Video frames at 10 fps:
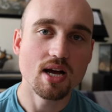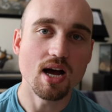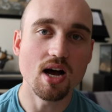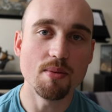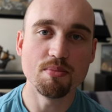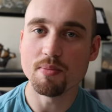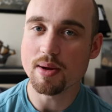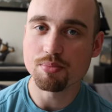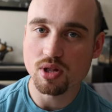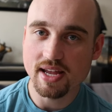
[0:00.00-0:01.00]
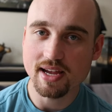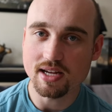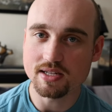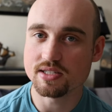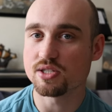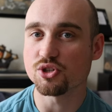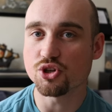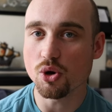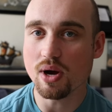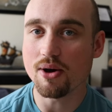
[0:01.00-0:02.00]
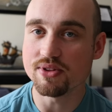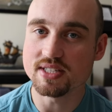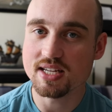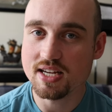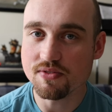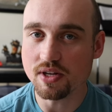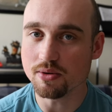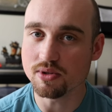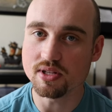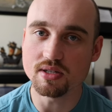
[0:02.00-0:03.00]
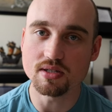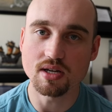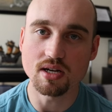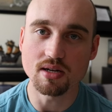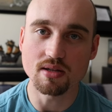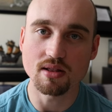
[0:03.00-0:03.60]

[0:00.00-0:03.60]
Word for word: Um, but my plan is to go out this evening when the uh,